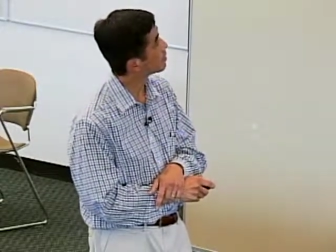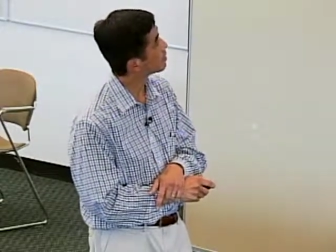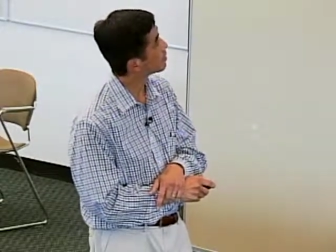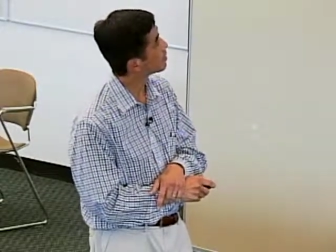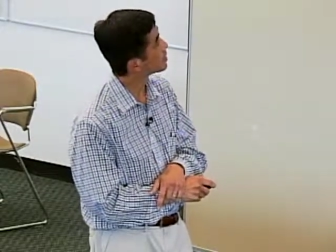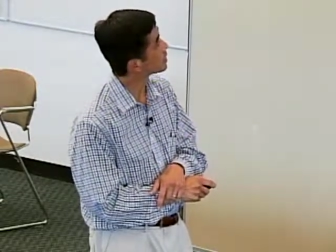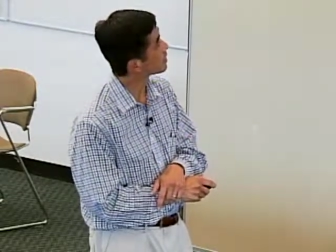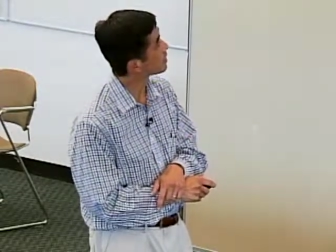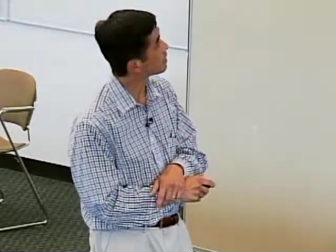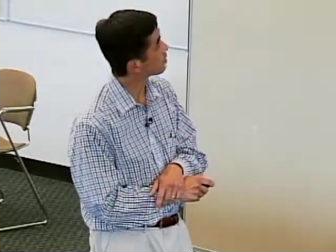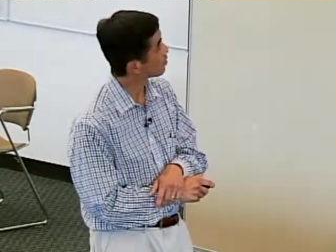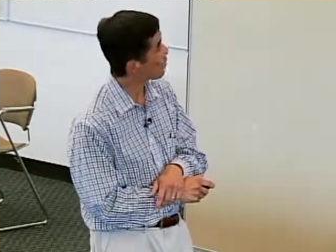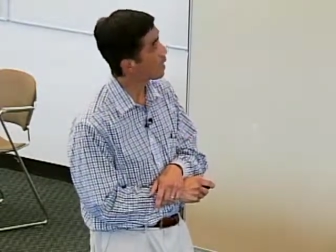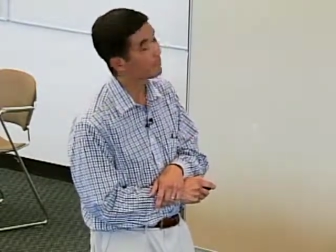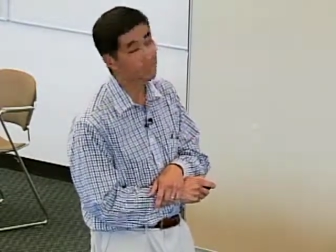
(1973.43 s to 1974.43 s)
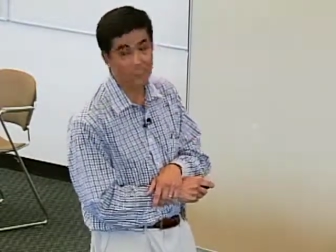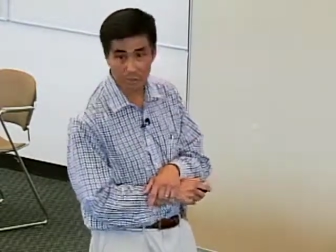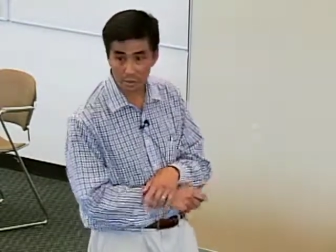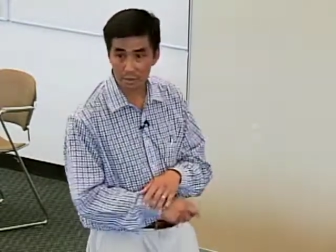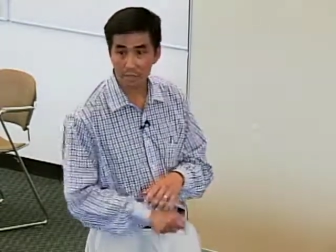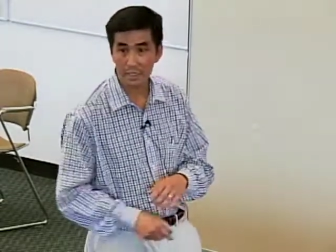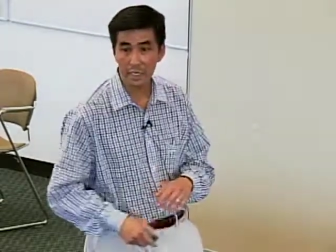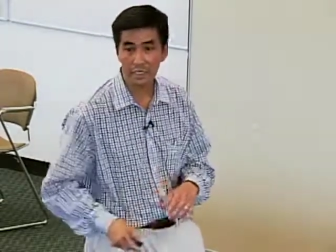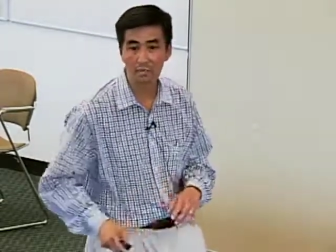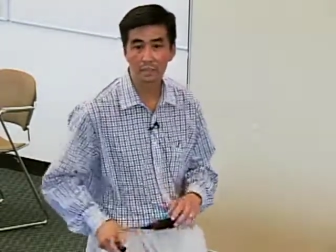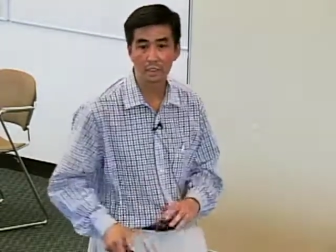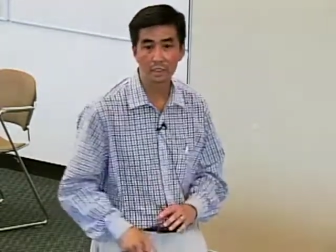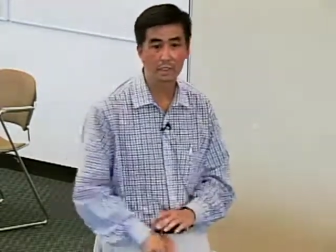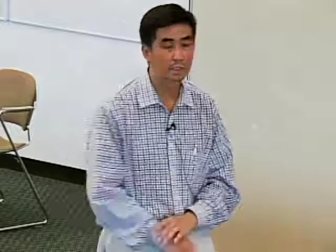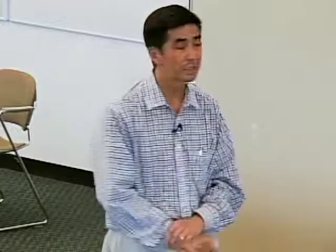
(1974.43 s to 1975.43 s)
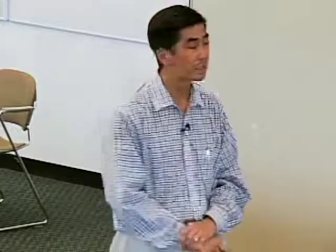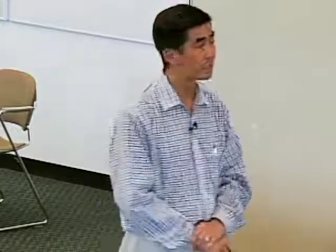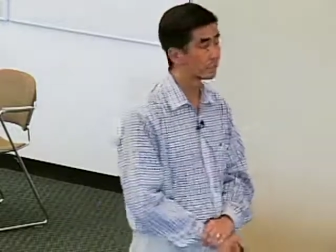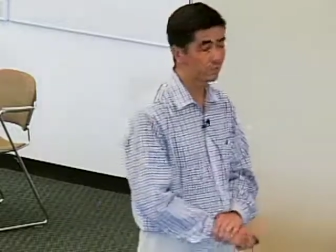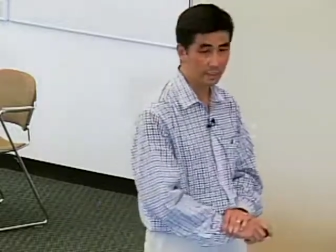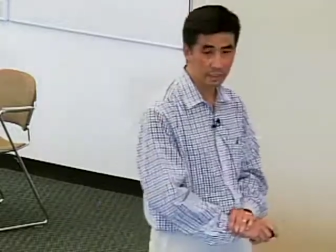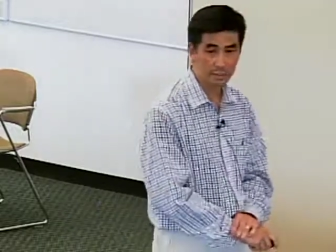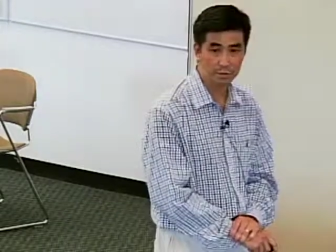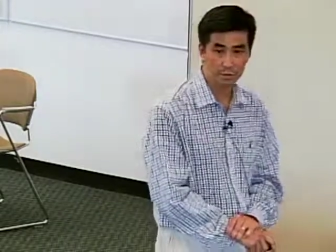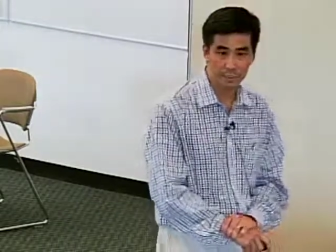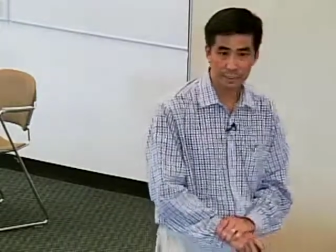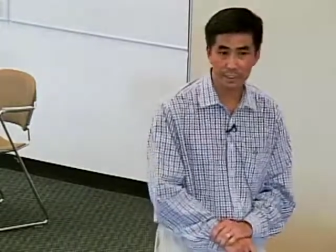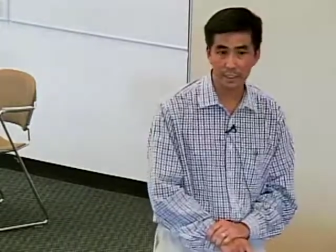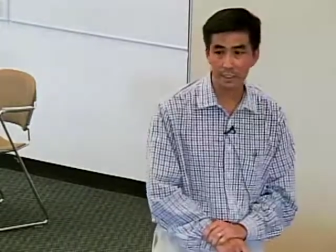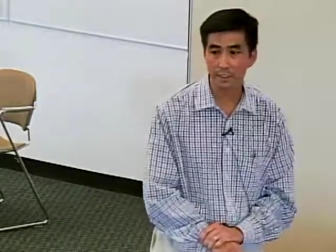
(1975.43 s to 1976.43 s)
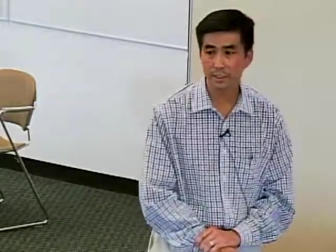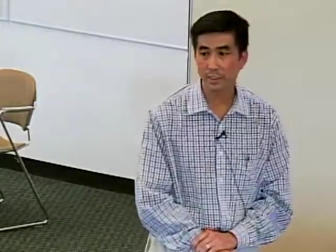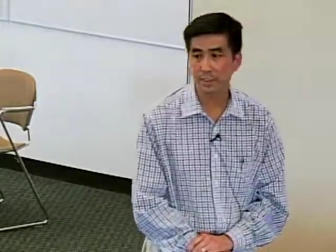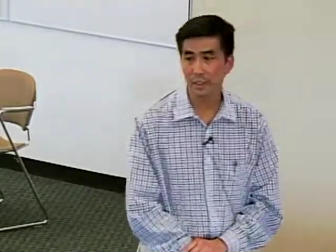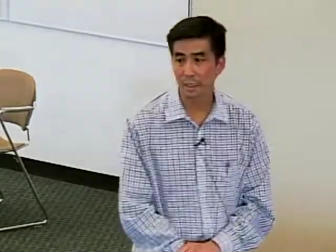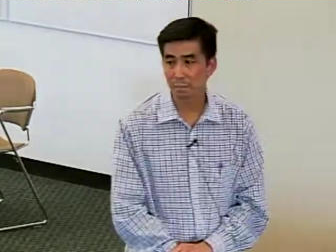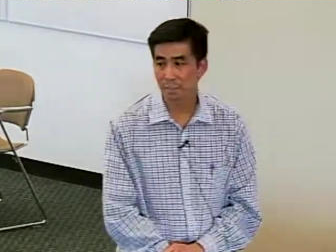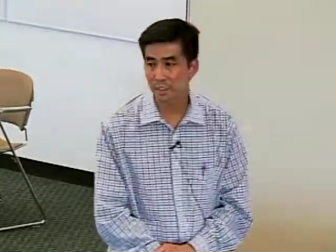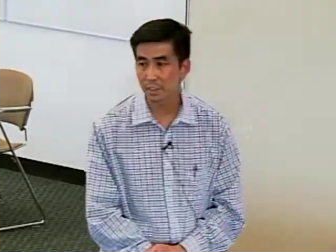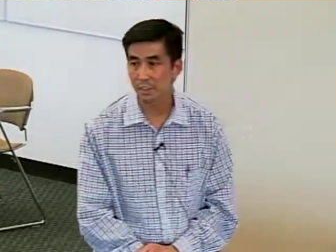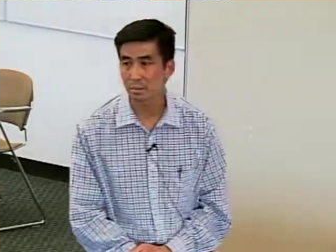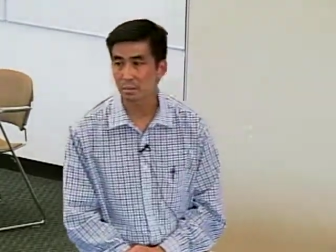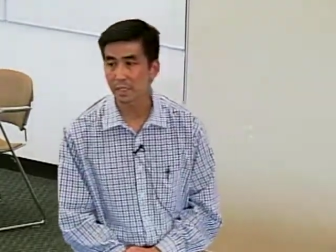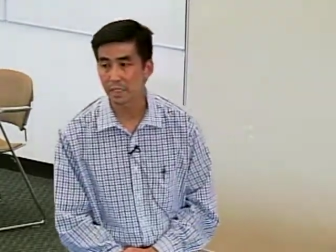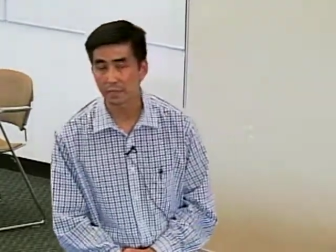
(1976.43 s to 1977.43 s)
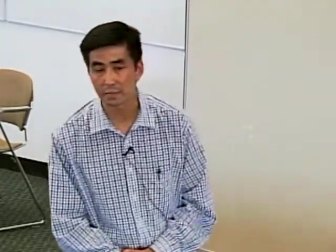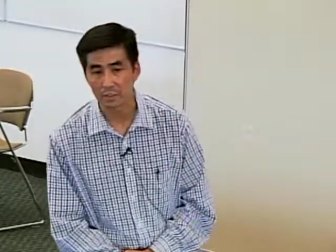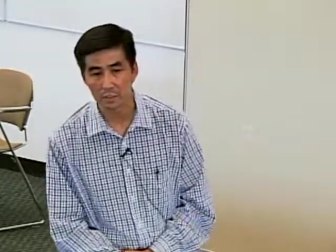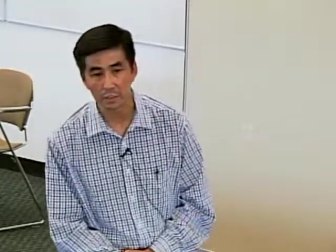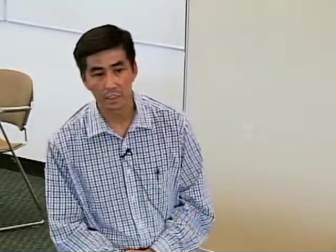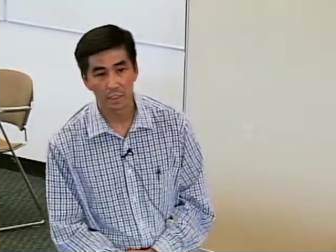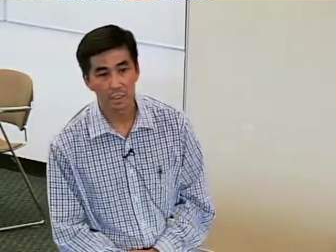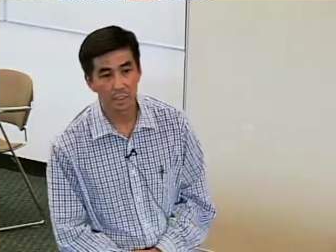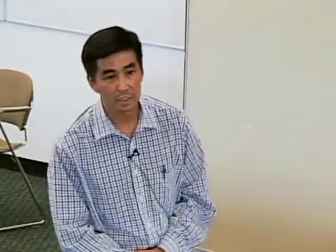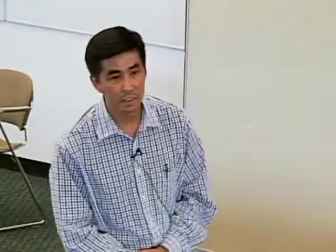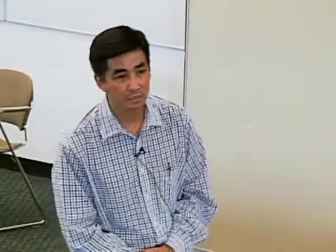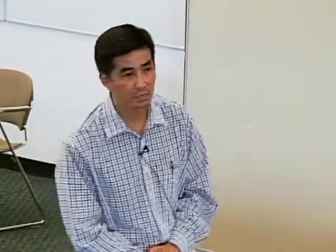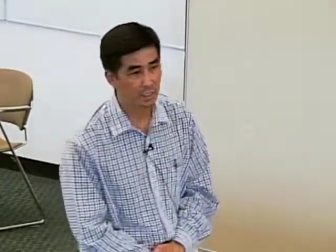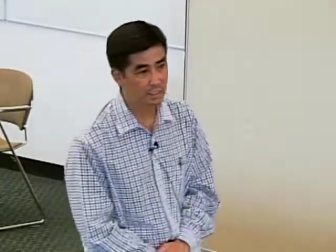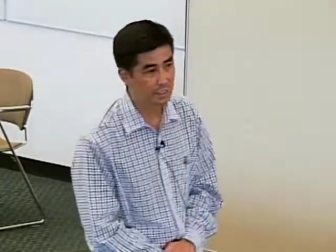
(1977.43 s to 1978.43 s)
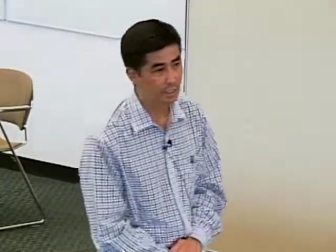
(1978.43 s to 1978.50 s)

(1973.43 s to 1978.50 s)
that wasn't clear, for oppositional behavior, for kids with ADHD and oppositional behavior, the effect